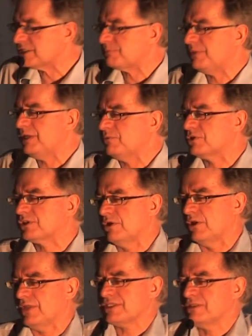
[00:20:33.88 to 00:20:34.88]
explain what's
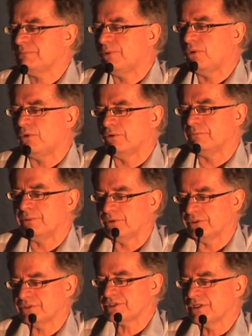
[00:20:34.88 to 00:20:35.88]
going on? That's an important
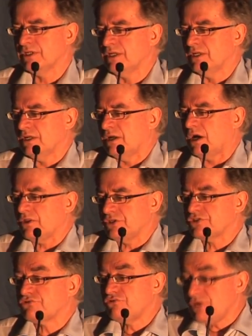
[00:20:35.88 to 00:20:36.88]
point. Are
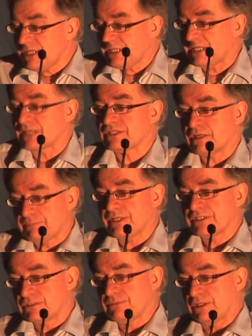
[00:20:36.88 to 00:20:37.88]
these really, as it
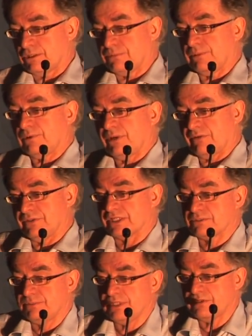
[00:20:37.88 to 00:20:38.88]
appears to be to the people who are having the
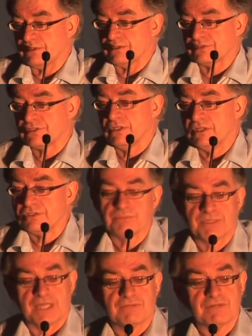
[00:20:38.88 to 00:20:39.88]
experience,
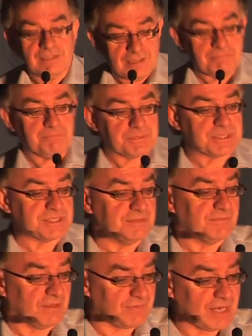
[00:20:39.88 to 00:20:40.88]
some kind of
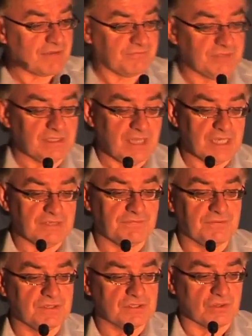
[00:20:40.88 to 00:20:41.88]
glimpse of an
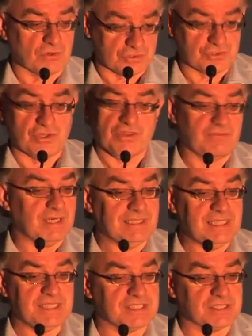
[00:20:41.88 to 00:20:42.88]
afterlife, or at the very
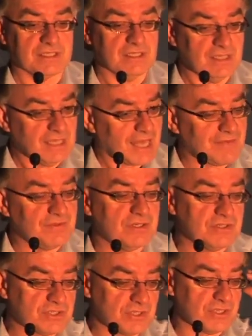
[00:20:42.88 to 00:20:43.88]
least,
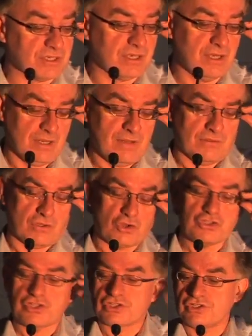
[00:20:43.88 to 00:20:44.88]
evidence that
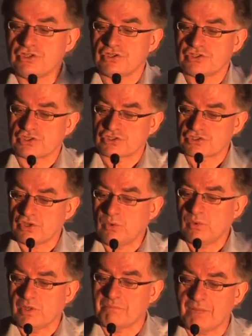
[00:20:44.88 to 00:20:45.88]
consciousness, the
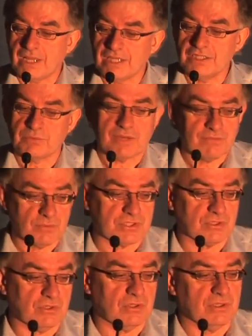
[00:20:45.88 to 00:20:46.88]
soul, the mind, whatever you want to
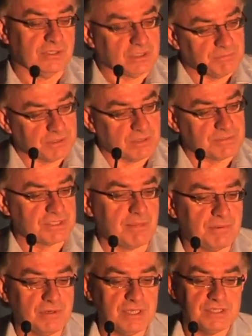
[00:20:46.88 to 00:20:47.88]
call it, can become
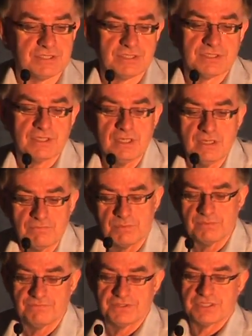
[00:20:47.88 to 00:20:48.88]
separated from
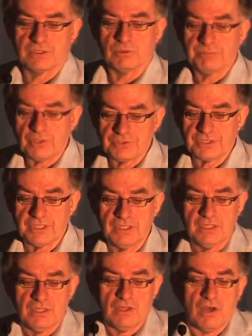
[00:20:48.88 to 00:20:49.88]
the physical body?
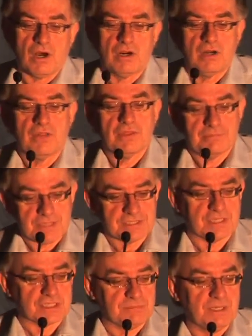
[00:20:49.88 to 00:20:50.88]
Or are they
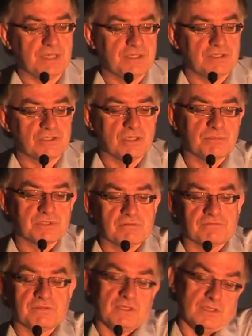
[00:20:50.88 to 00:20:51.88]
best explained in terms
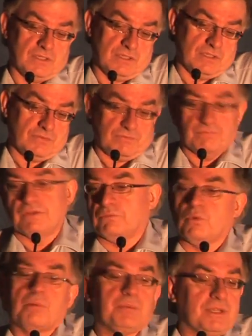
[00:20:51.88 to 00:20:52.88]
of
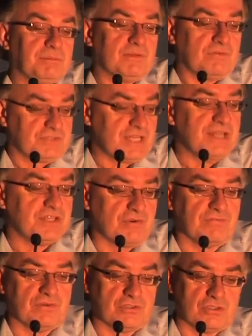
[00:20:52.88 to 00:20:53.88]
what people have tended to
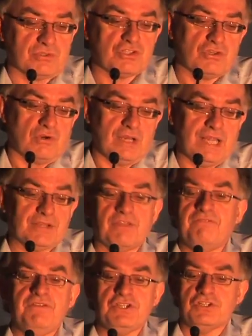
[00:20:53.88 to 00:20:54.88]
refer to as shorthand,
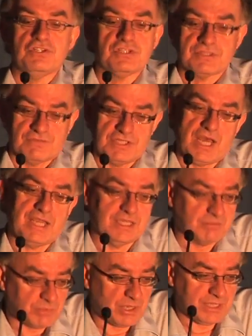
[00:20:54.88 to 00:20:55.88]
the visions of a
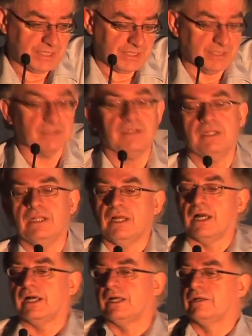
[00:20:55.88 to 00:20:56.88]
dying brain?
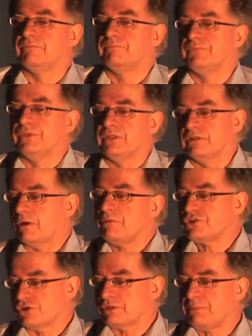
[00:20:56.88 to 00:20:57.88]
I'm
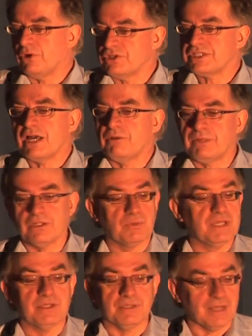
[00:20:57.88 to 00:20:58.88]
sure to point out, by the
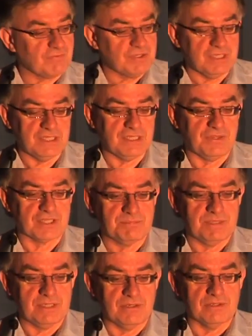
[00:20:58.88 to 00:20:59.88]
way, you can have a near-death
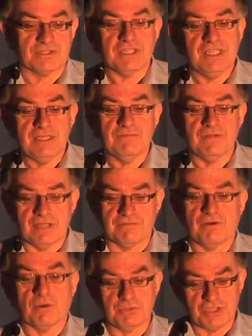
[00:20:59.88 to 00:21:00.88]
experience even
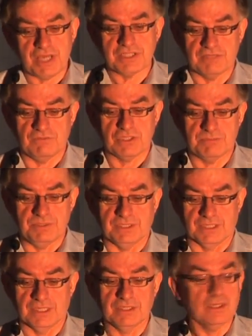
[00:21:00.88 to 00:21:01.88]
if, objectively
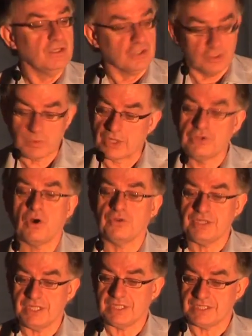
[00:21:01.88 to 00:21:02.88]
speaking, you are not
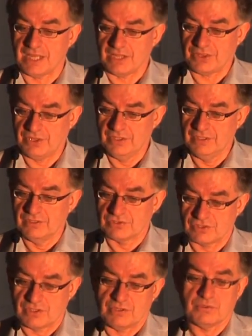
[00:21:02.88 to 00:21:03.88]
near death.
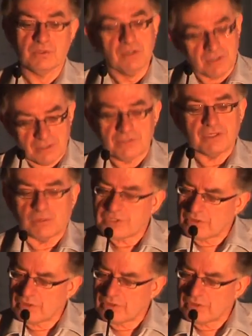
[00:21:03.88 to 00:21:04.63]
So, you know, we